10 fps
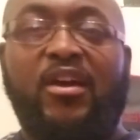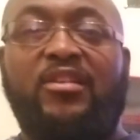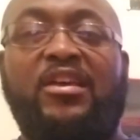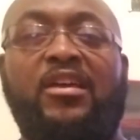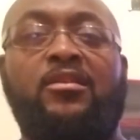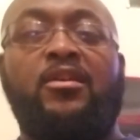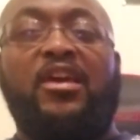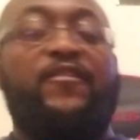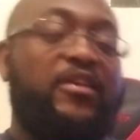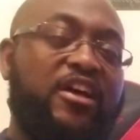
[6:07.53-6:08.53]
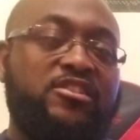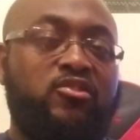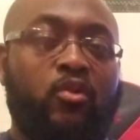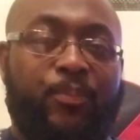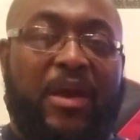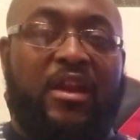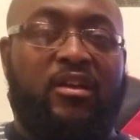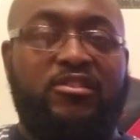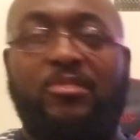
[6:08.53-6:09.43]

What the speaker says: And then if he doesn't do the painting,